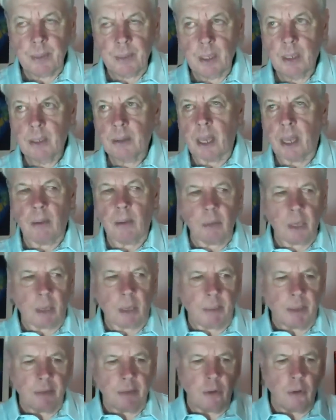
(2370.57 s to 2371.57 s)
There were,
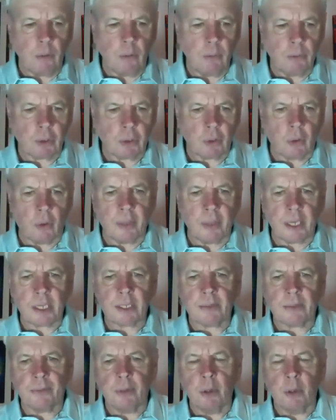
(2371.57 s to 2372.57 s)
whether you saw this
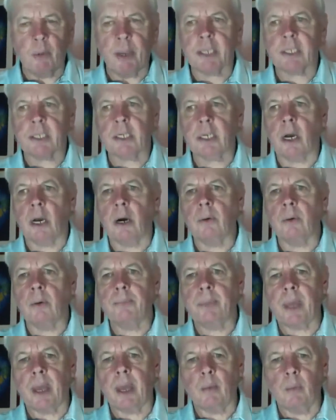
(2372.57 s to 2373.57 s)
a few weeks ago,
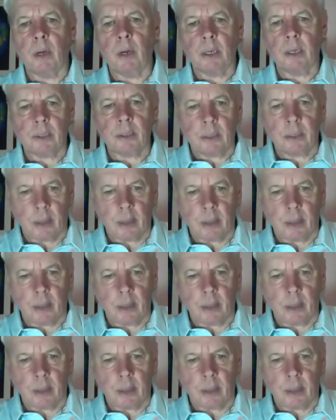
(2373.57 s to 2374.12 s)
there were